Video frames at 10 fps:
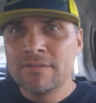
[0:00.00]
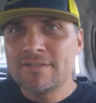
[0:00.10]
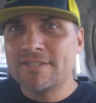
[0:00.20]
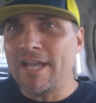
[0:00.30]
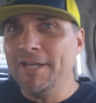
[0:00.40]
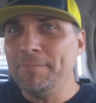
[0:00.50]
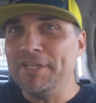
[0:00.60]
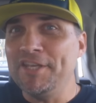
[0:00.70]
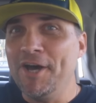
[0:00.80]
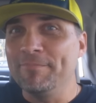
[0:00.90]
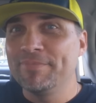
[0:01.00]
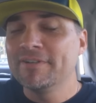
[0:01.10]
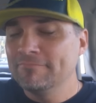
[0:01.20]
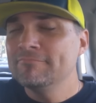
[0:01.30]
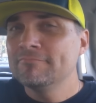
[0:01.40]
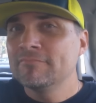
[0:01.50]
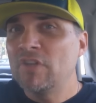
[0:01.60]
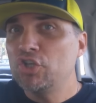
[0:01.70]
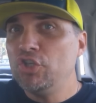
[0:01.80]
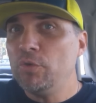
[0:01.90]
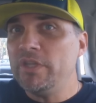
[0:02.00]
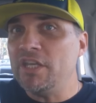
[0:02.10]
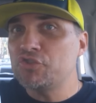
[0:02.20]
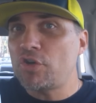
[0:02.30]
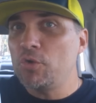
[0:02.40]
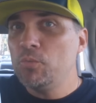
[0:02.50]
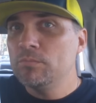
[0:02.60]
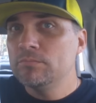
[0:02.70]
Sign me up. Cue the intro.